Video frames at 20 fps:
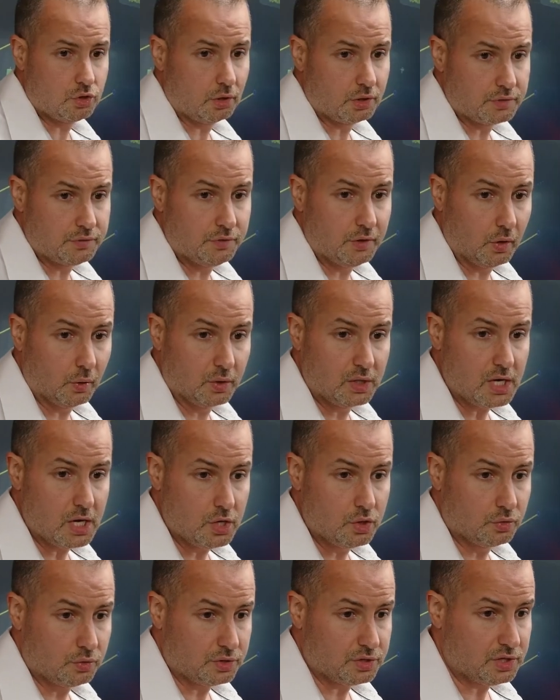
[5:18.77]
chart's very
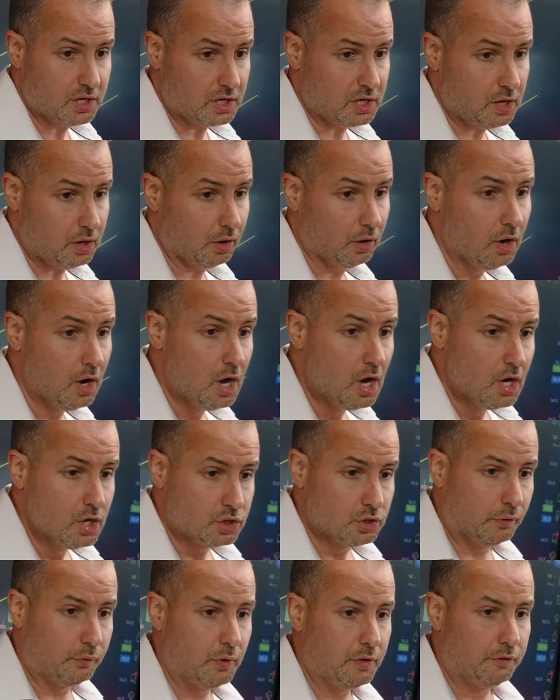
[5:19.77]
interesting here.
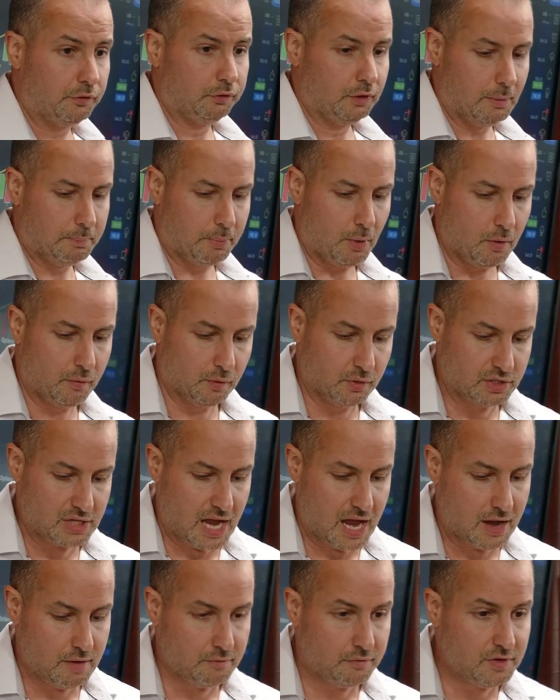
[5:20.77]
So if we flip over to
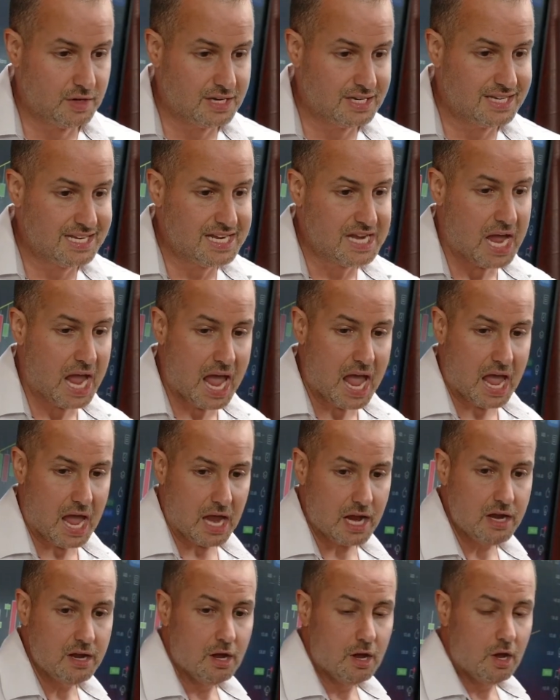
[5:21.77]

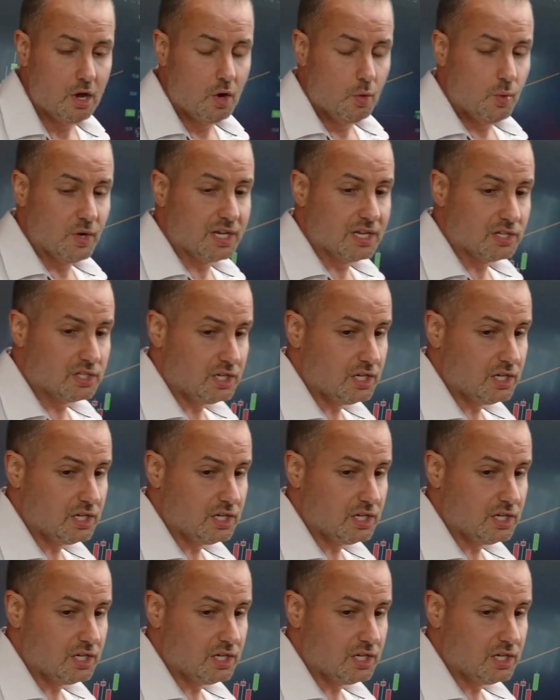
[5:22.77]
NVDA, we can